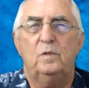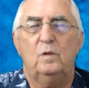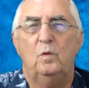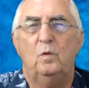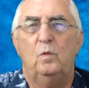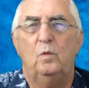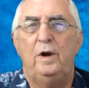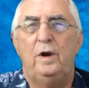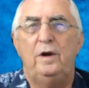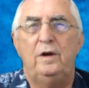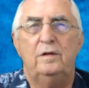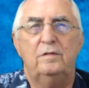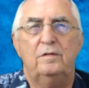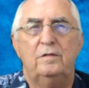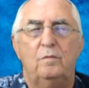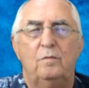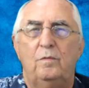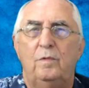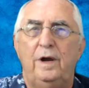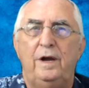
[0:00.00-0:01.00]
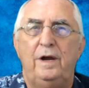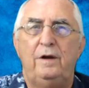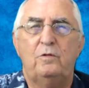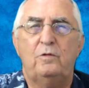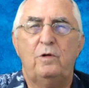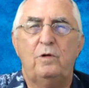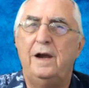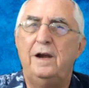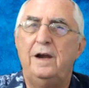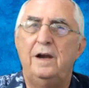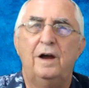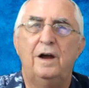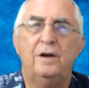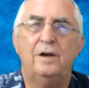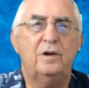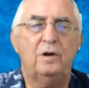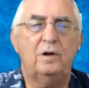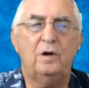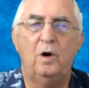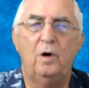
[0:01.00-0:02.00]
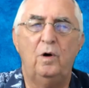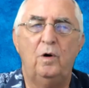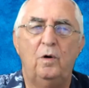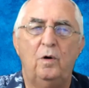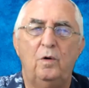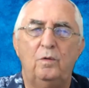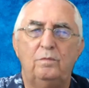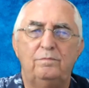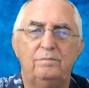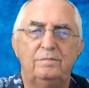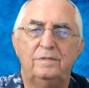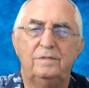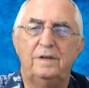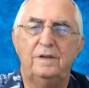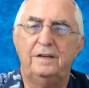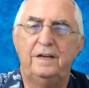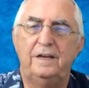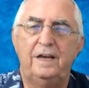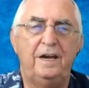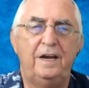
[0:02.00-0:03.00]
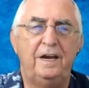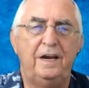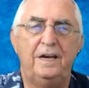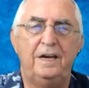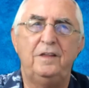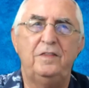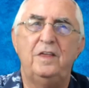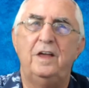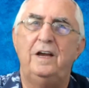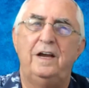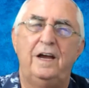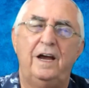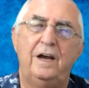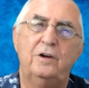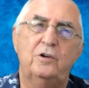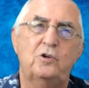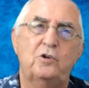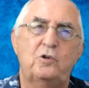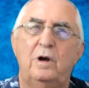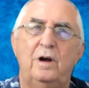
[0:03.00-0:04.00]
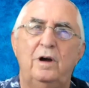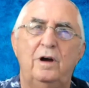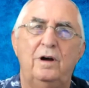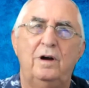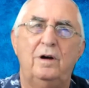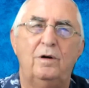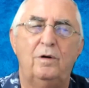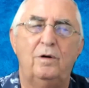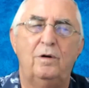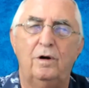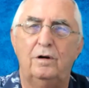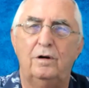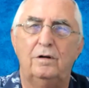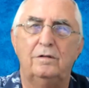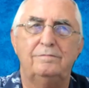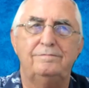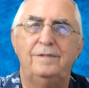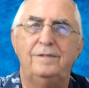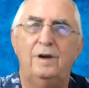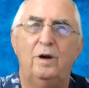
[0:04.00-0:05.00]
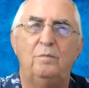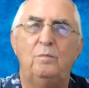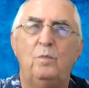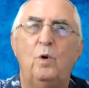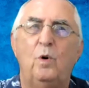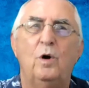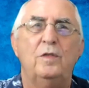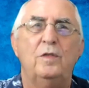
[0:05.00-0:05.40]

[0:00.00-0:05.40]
we try not to go get anything extra or more